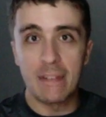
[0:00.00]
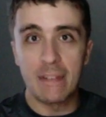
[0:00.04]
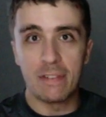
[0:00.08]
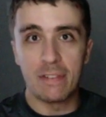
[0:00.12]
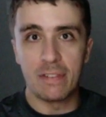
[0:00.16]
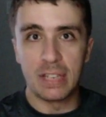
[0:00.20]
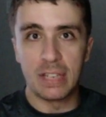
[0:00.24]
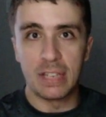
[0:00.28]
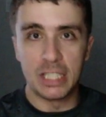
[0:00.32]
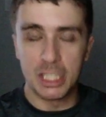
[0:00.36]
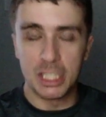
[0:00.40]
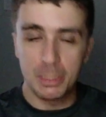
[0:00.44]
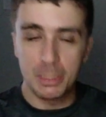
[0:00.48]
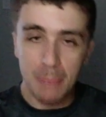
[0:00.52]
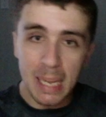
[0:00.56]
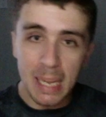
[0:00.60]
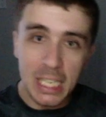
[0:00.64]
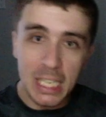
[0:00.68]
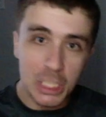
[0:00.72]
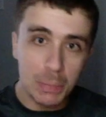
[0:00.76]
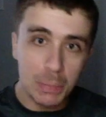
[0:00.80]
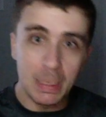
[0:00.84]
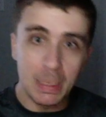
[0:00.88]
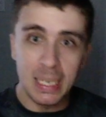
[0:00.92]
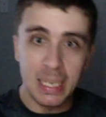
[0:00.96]
n space
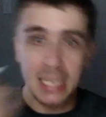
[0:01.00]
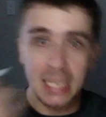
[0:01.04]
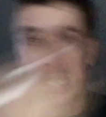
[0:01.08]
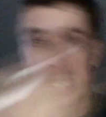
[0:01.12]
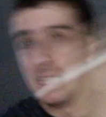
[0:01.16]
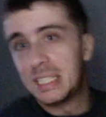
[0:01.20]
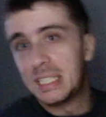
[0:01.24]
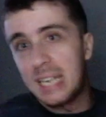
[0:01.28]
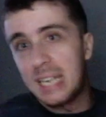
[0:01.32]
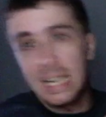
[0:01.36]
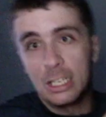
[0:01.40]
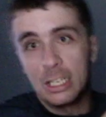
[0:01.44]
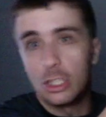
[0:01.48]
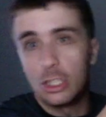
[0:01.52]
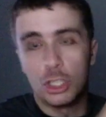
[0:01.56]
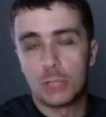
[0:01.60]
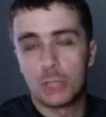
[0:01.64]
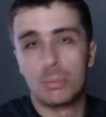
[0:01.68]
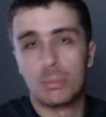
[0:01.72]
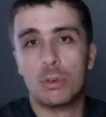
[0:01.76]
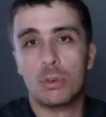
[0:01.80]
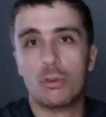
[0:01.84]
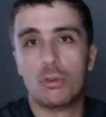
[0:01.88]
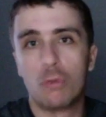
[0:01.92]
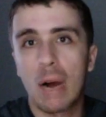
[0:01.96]
because I could just
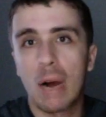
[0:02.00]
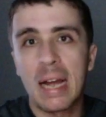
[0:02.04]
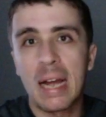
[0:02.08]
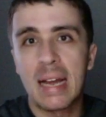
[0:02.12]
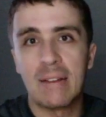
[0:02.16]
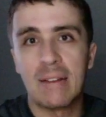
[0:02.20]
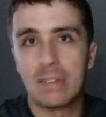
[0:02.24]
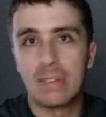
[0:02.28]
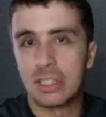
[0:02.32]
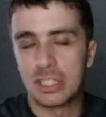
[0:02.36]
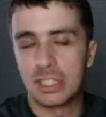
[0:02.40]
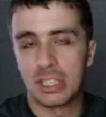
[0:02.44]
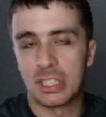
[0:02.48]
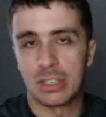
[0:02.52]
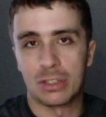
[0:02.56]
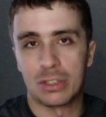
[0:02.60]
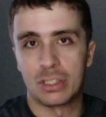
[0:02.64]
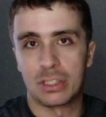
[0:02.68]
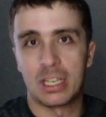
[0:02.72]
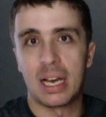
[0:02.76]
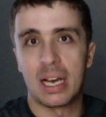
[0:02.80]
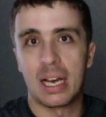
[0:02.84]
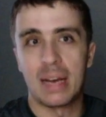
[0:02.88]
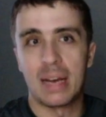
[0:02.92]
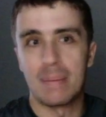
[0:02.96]
move right every single
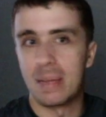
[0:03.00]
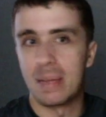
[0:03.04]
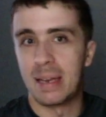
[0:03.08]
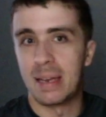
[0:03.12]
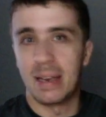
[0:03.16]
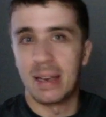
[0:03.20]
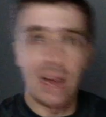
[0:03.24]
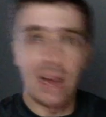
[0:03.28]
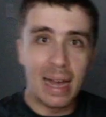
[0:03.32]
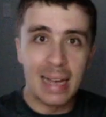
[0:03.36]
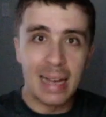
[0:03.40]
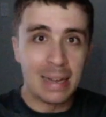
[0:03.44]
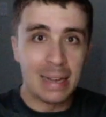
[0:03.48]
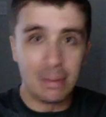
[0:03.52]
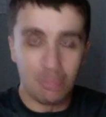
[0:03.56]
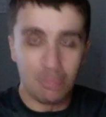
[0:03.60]
time and I,